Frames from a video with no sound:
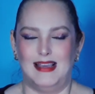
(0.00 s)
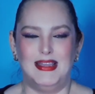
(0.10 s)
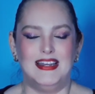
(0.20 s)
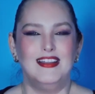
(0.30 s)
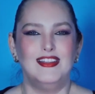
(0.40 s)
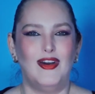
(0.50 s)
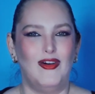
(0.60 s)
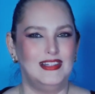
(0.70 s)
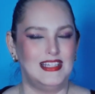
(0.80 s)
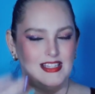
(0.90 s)
I mean, not
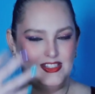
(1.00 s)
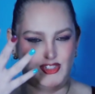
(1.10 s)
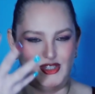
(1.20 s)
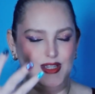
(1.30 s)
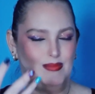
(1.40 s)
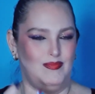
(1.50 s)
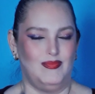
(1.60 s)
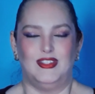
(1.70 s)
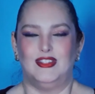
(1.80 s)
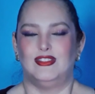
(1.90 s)
only is she
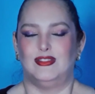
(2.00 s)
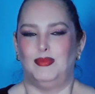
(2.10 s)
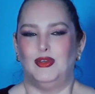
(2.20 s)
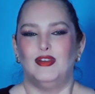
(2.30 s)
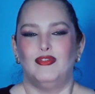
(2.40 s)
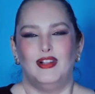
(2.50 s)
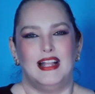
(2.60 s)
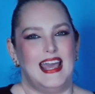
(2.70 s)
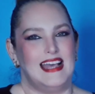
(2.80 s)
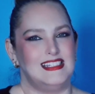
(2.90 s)
just beautiful
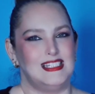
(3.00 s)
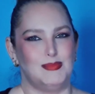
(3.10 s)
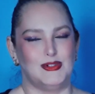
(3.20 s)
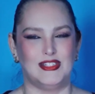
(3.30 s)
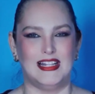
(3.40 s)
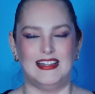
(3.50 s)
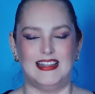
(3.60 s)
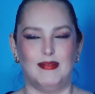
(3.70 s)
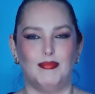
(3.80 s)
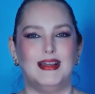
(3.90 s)
and has this
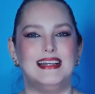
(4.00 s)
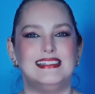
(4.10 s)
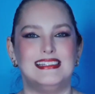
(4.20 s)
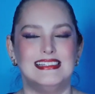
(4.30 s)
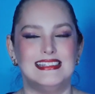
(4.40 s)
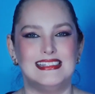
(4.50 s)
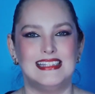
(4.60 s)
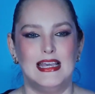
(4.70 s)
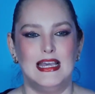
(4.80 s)
personality and presence,